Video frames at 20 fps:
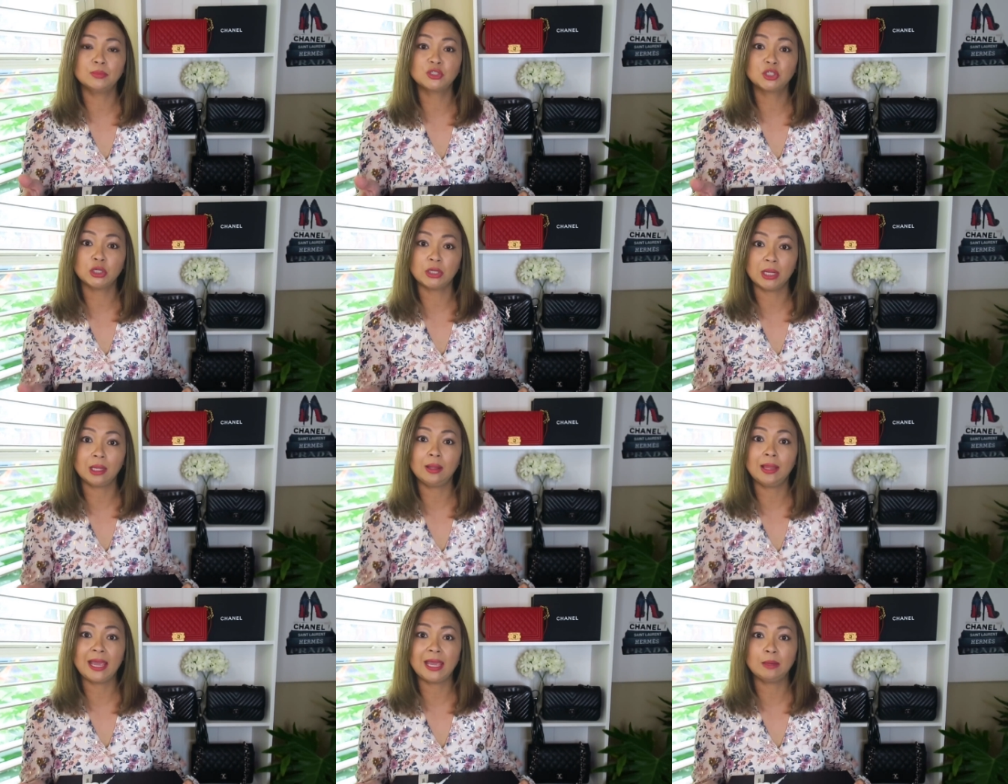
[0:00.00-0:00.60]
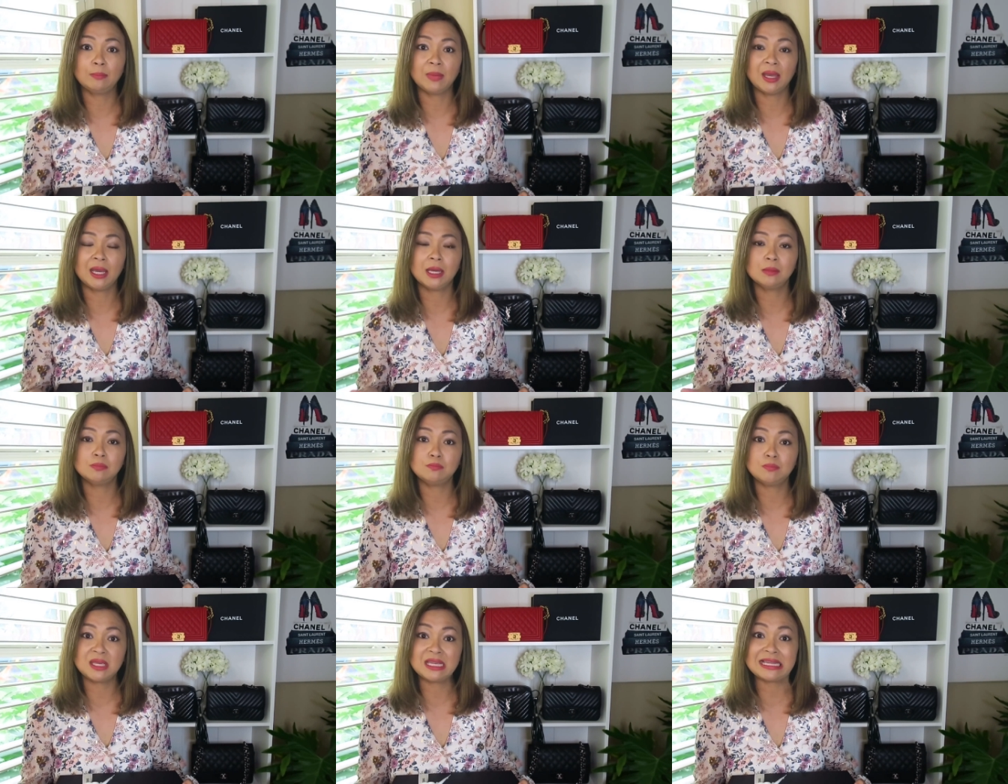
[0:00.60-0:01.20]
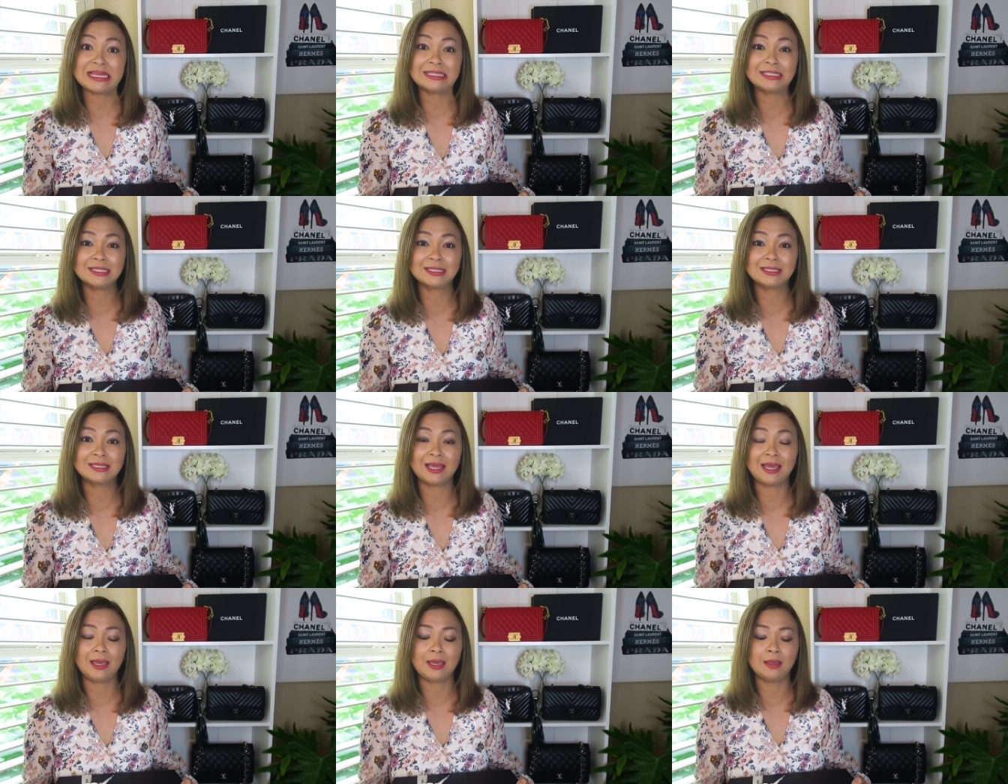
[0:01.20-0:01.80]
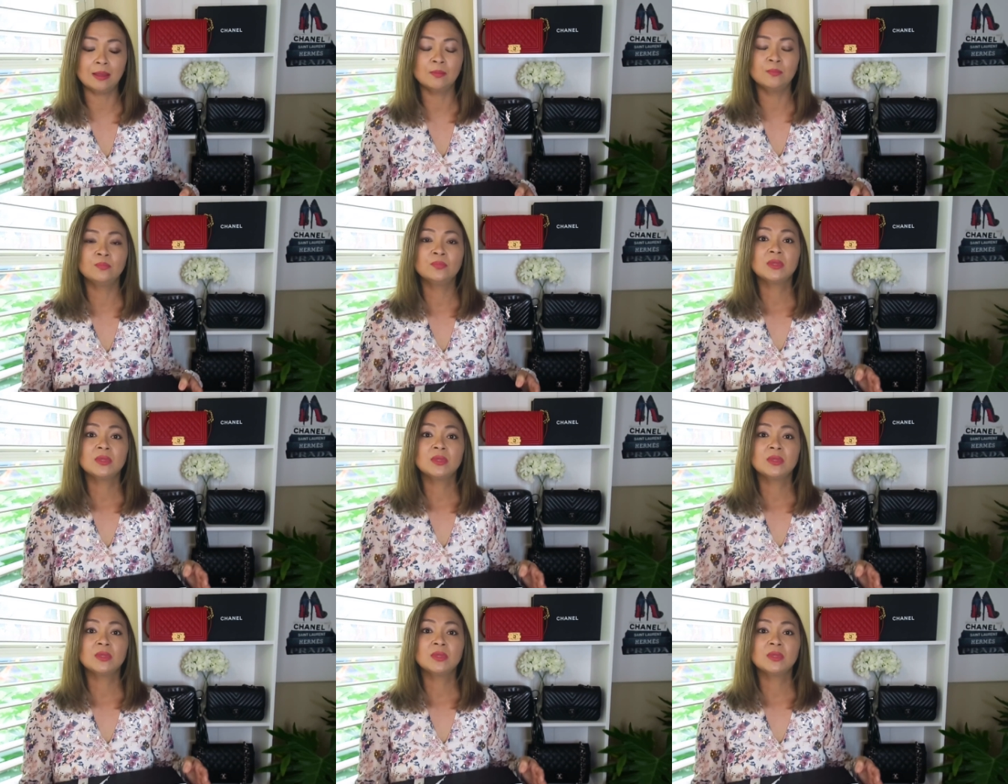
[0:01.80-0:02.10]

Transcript: Chanel handbag, meaning to say